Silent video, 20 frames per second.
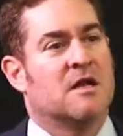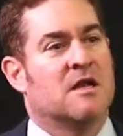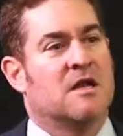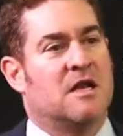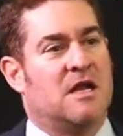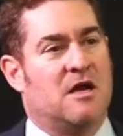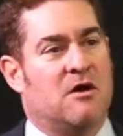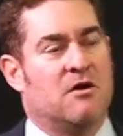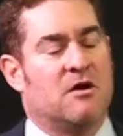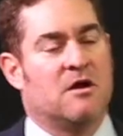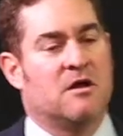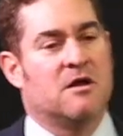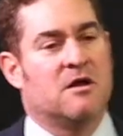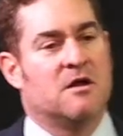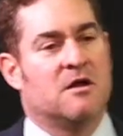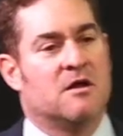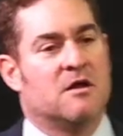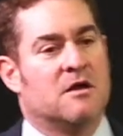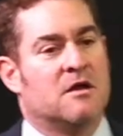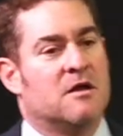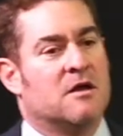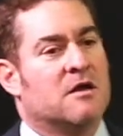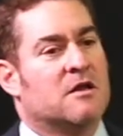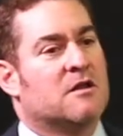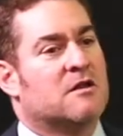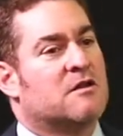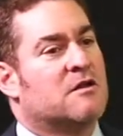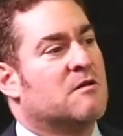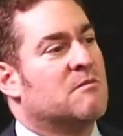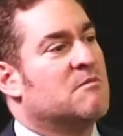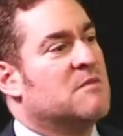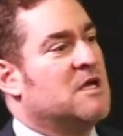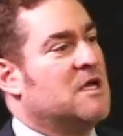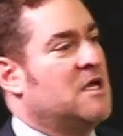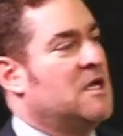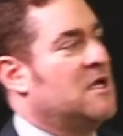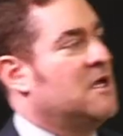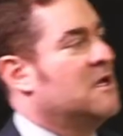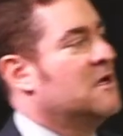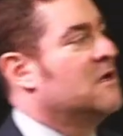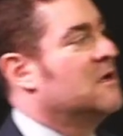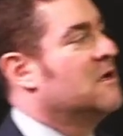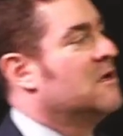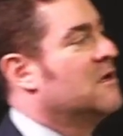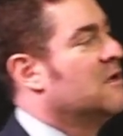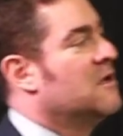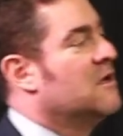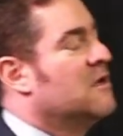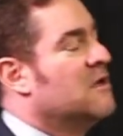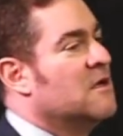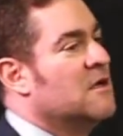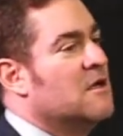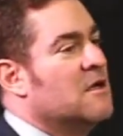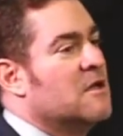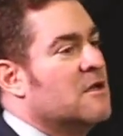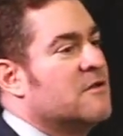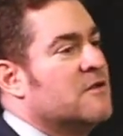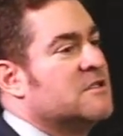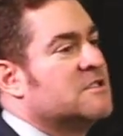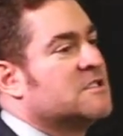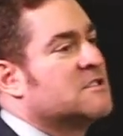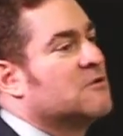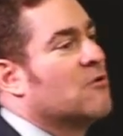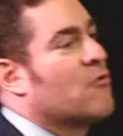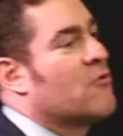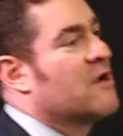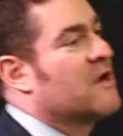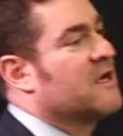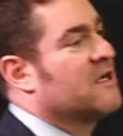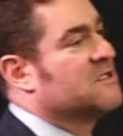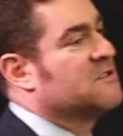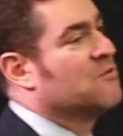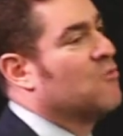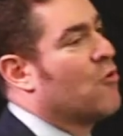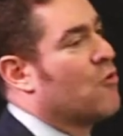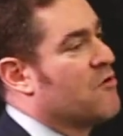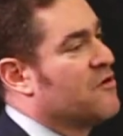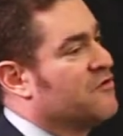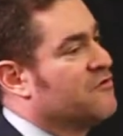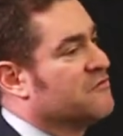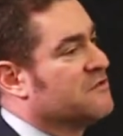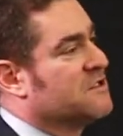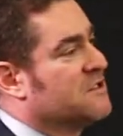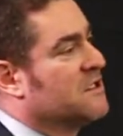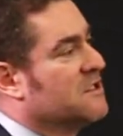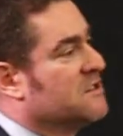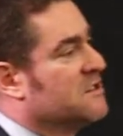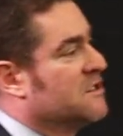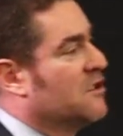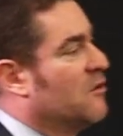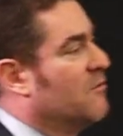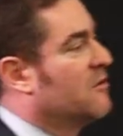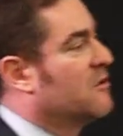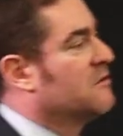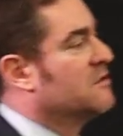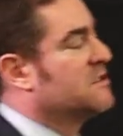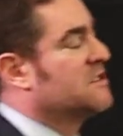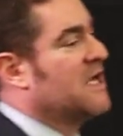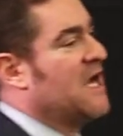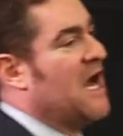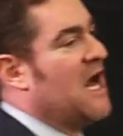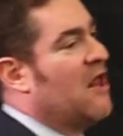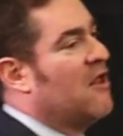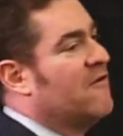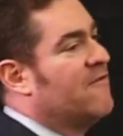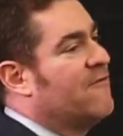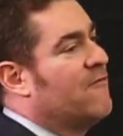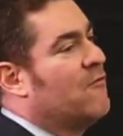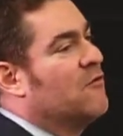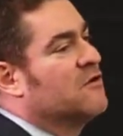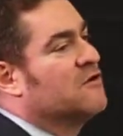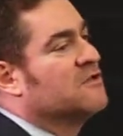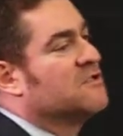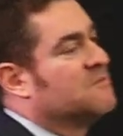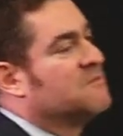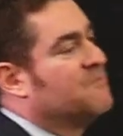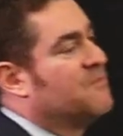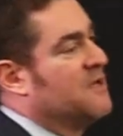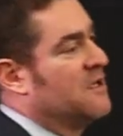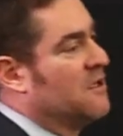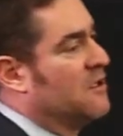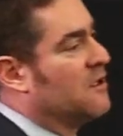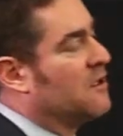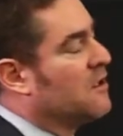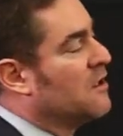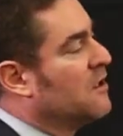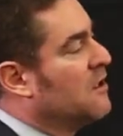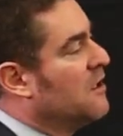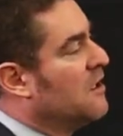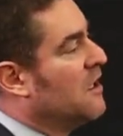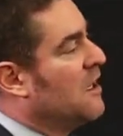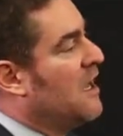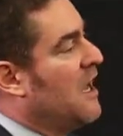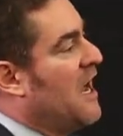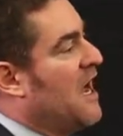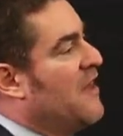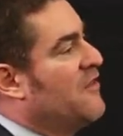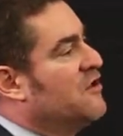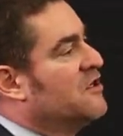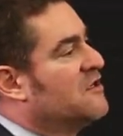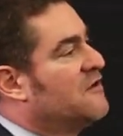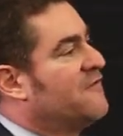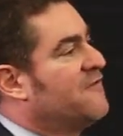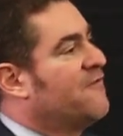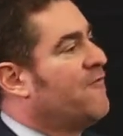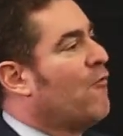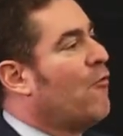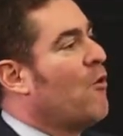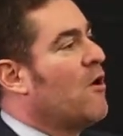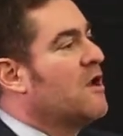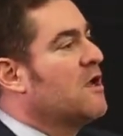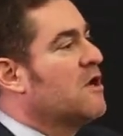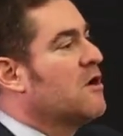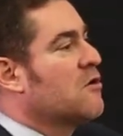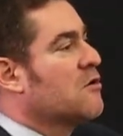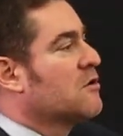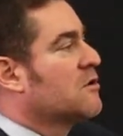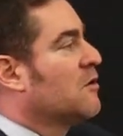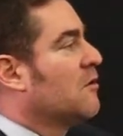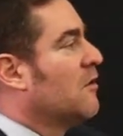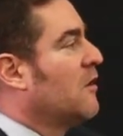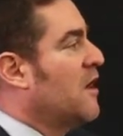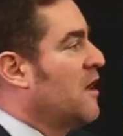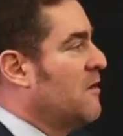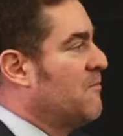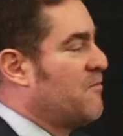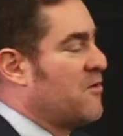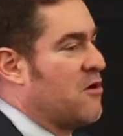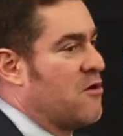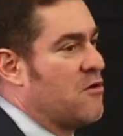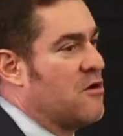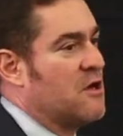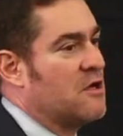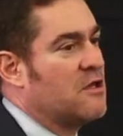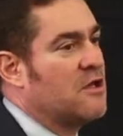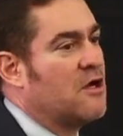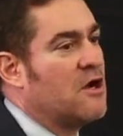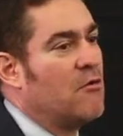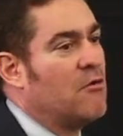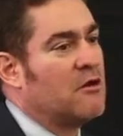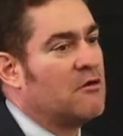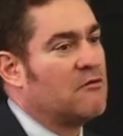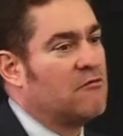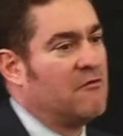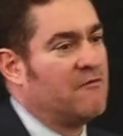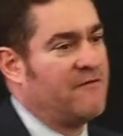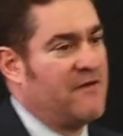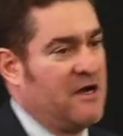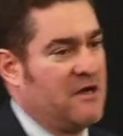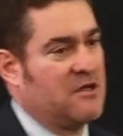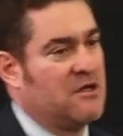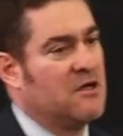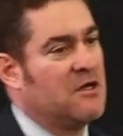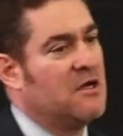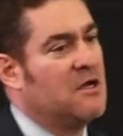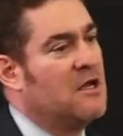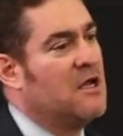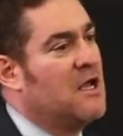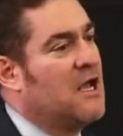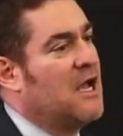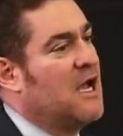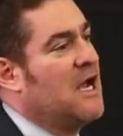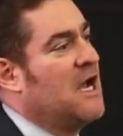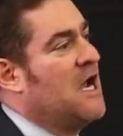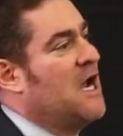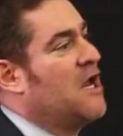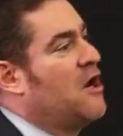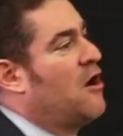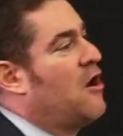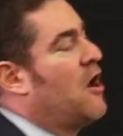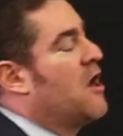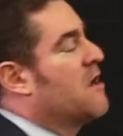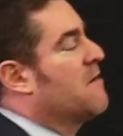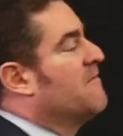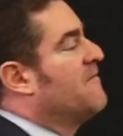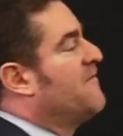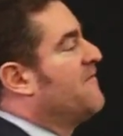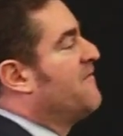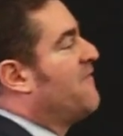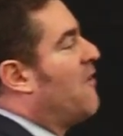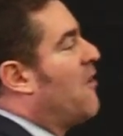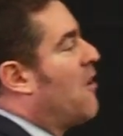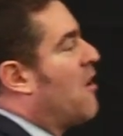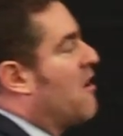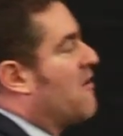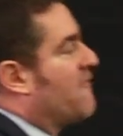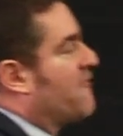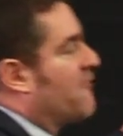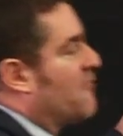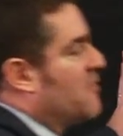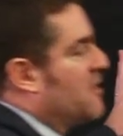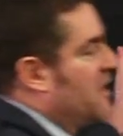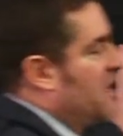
Now, to me, the story gets more interesting still because California's bill had this four year delay period to go into effect. And I am far from an